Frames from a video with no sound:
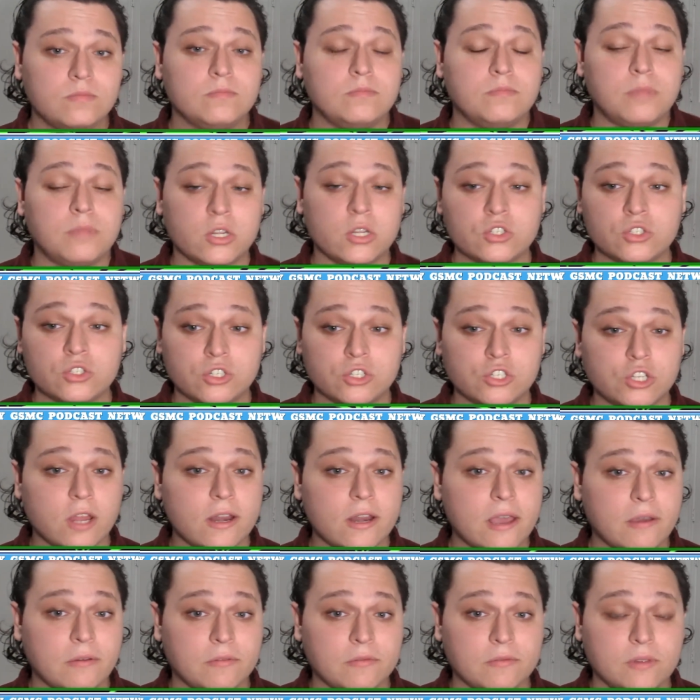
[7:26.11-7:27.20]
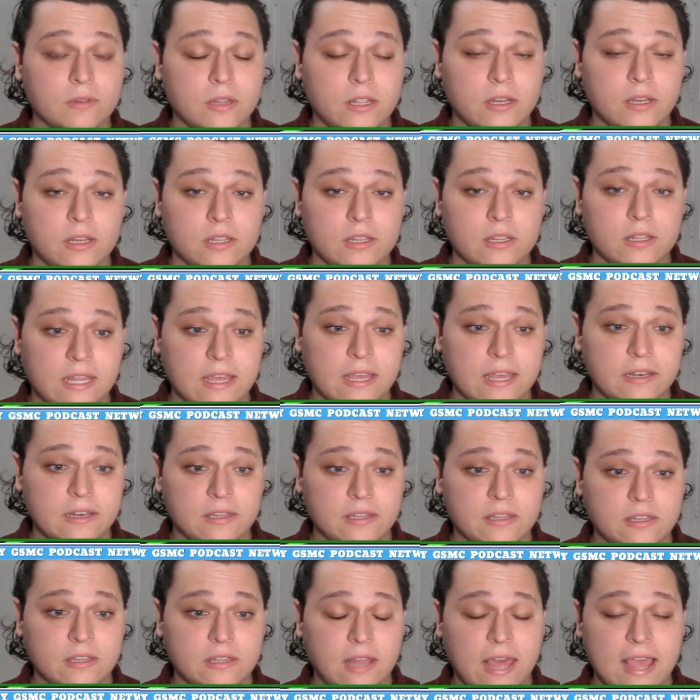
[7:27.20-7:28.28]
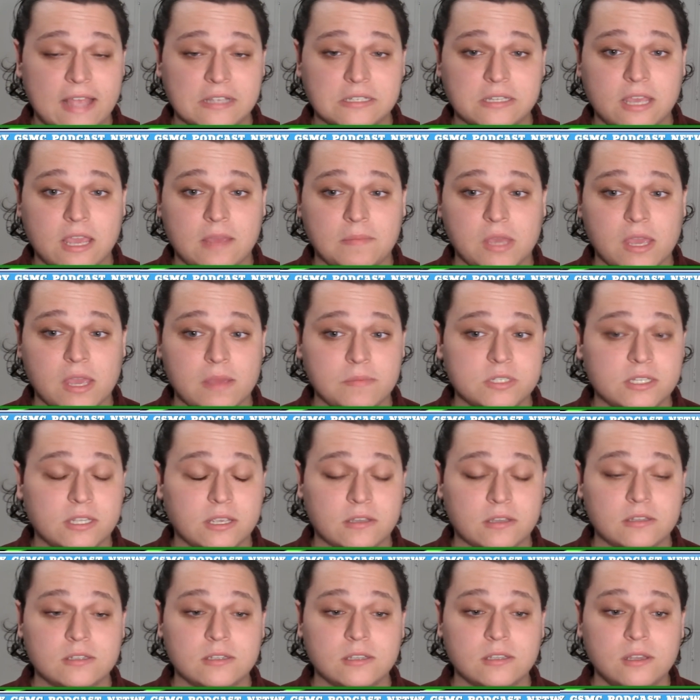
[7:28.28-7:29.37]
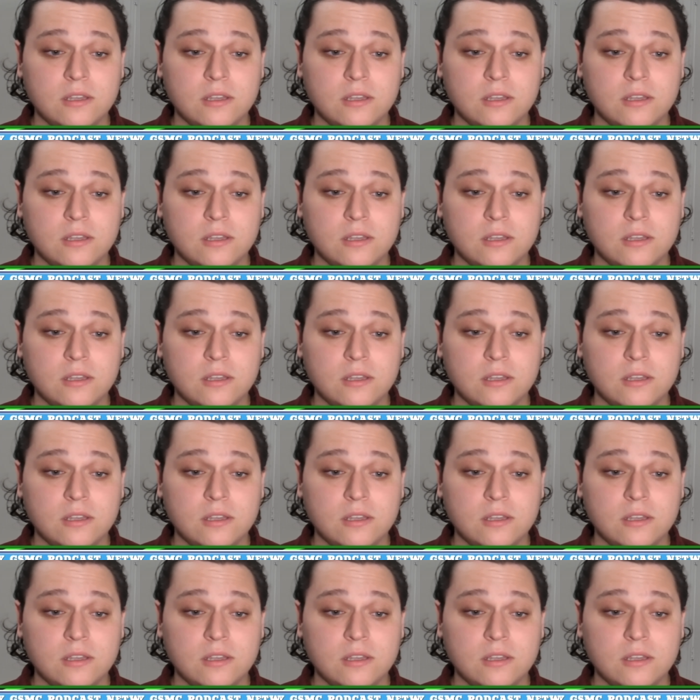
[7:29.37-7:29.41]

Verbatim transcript: pitched a shutout in his in the last game, game 6.